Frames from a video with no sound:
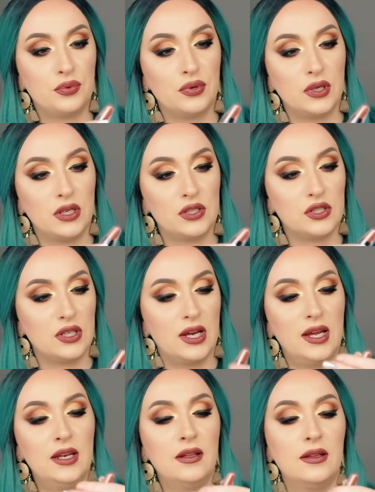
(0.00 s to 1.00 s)
pretty
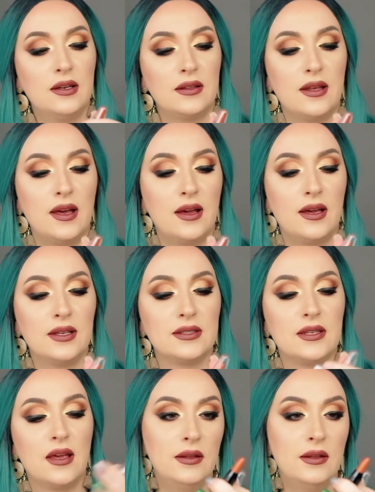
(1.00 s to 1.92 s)
shade. Look at that, guys.